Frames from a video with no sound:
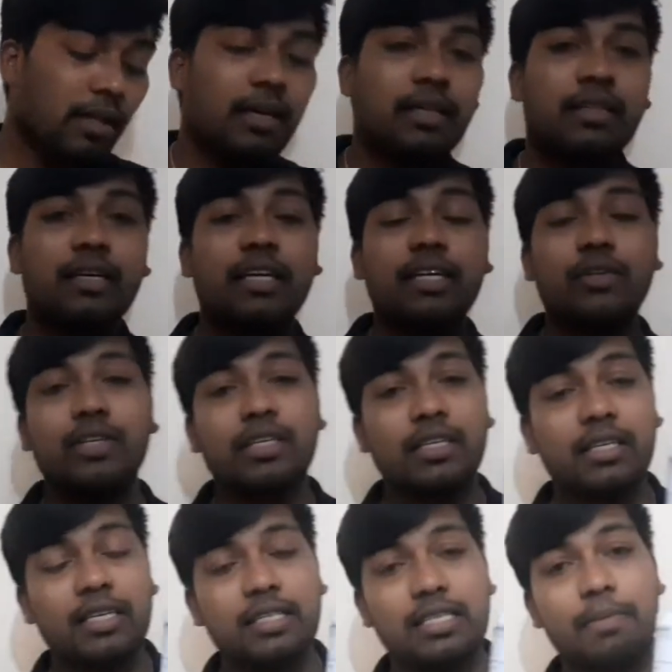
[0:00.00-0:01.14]
Third
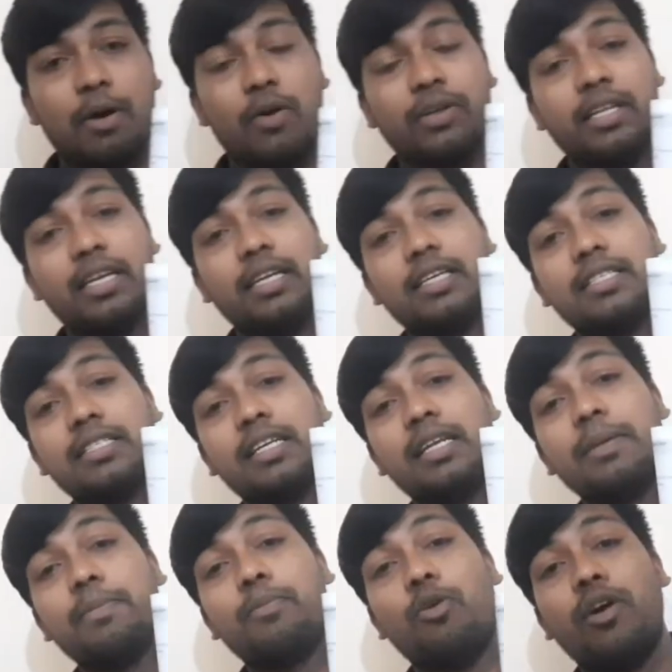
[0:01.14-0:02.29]
unit is about the industrially
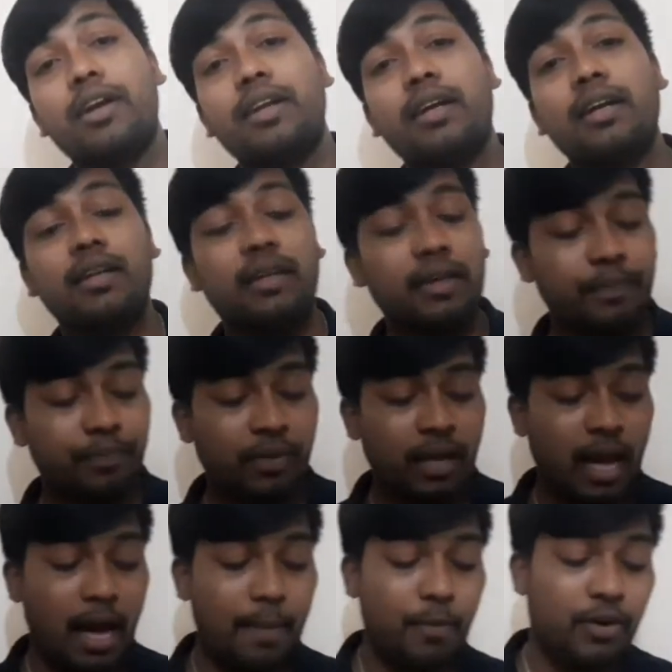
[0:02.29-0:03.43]
important
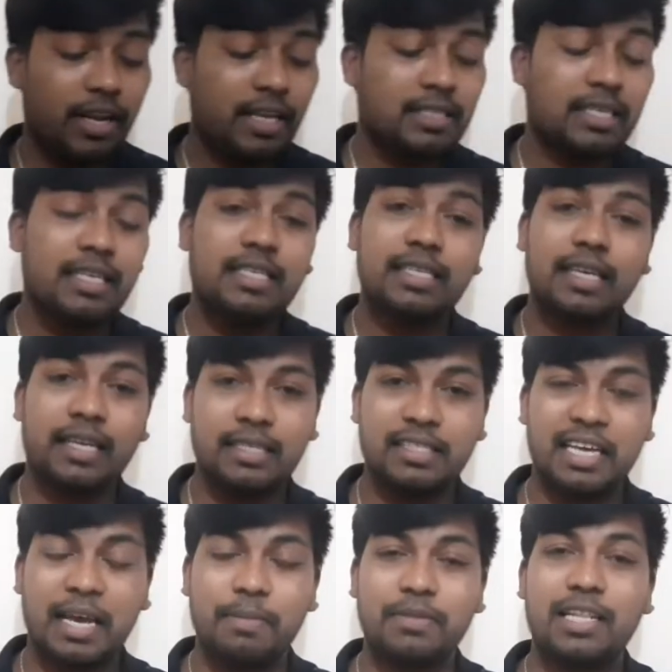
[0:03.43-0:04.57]
amino acids and
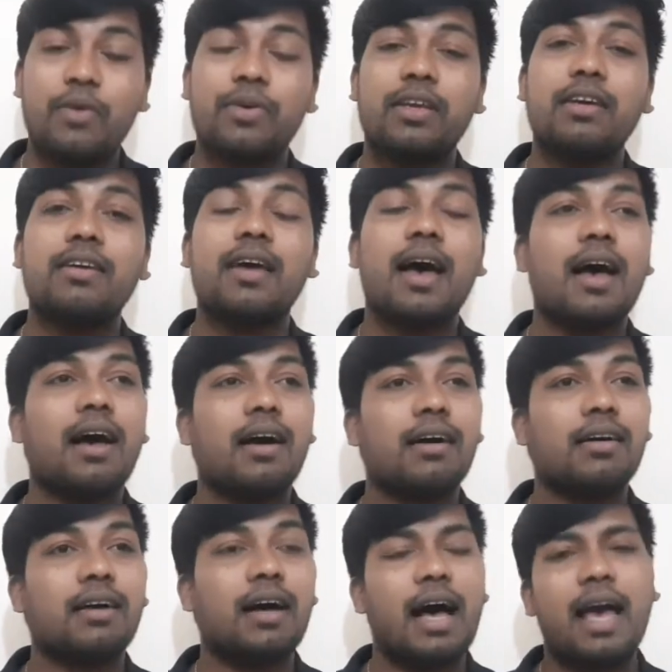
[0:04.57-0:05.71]
enzymes. Now here
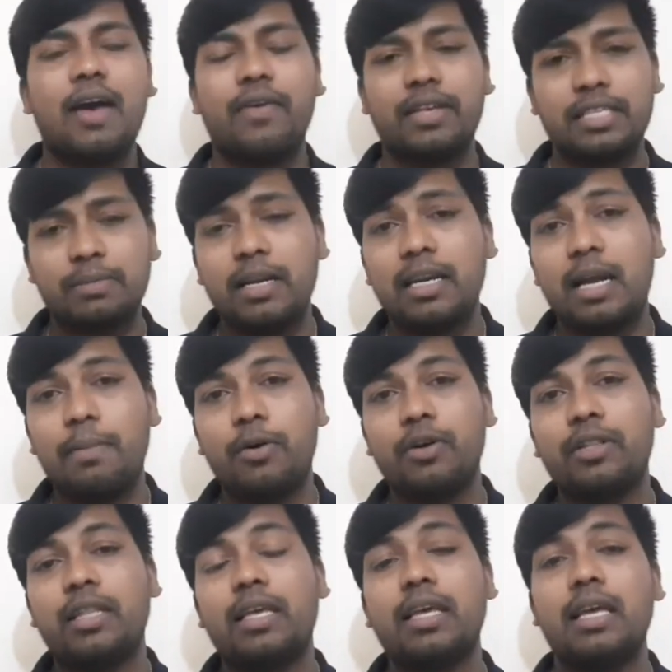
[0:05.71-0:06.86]
I have explained
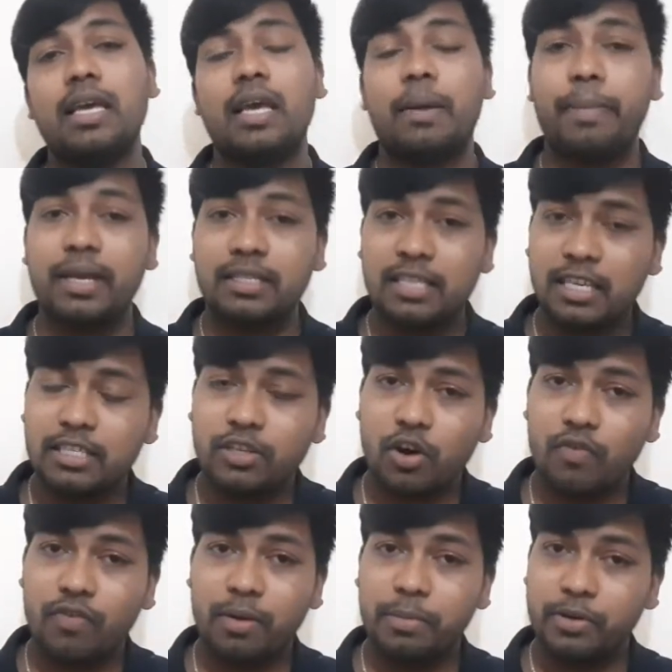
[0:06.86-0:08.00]
about the basics
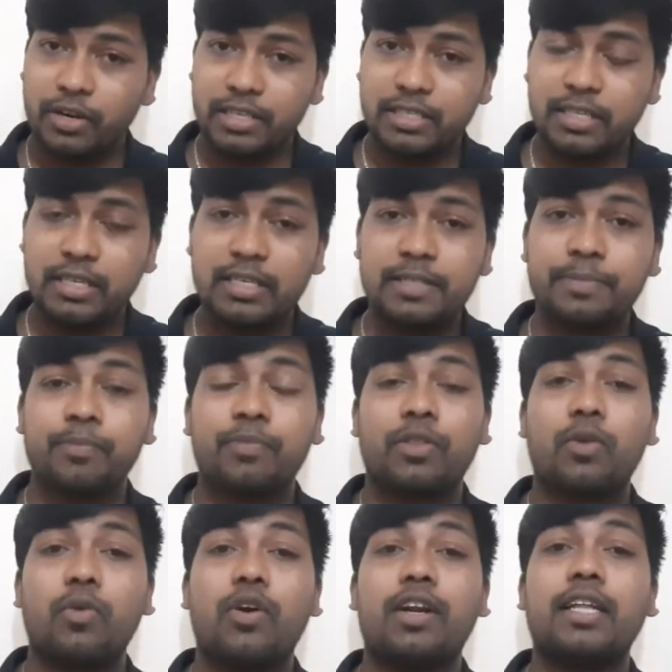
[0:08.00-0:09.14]
of amino acids,
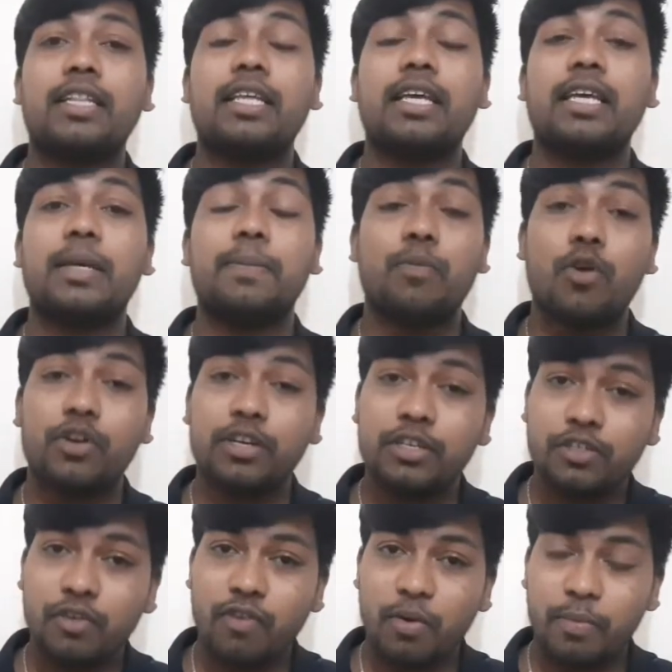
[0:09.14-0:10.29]
what are the
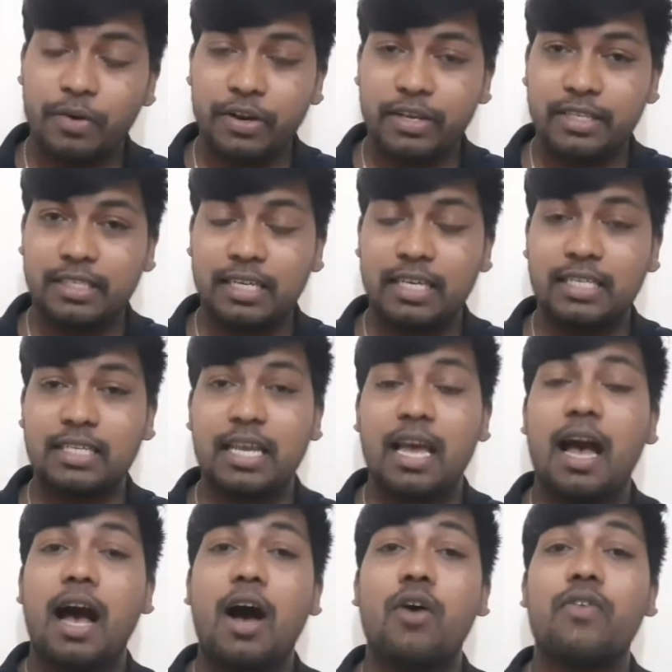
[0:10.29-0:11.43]
importance of amino acids,
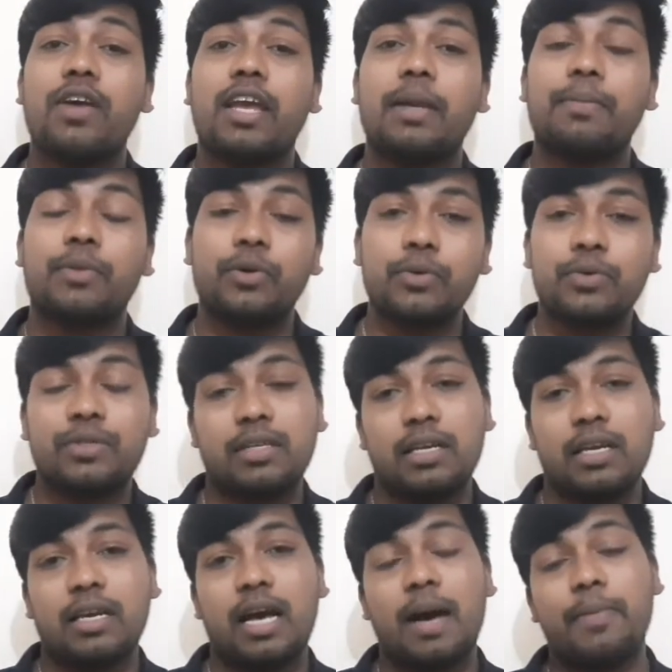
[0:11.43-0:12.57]
how we can produce
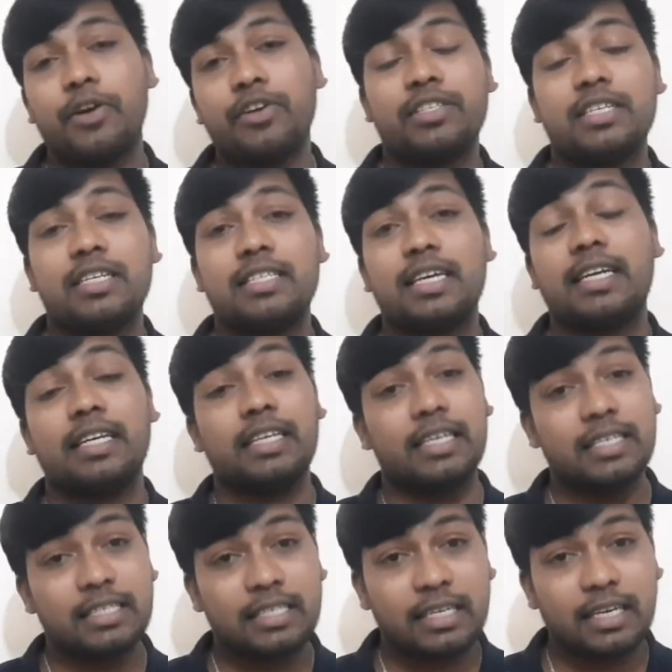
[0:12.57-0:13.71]
amino acids at
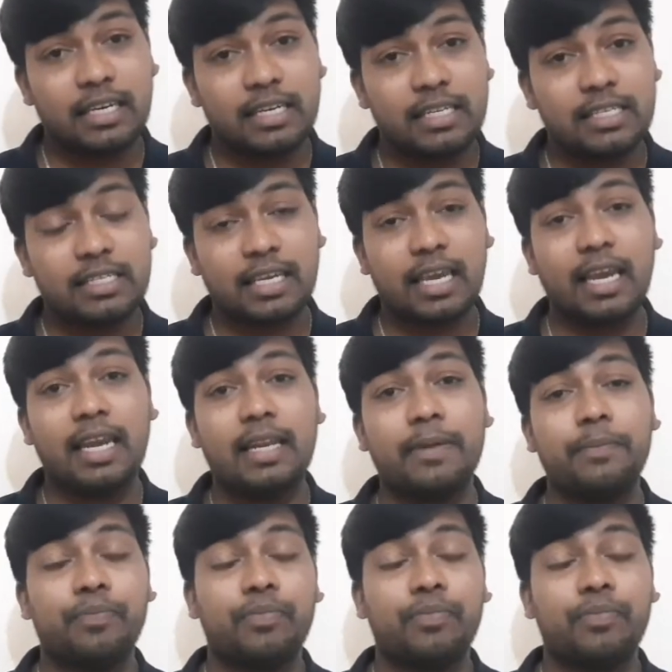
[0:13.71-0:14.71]
industrial scale,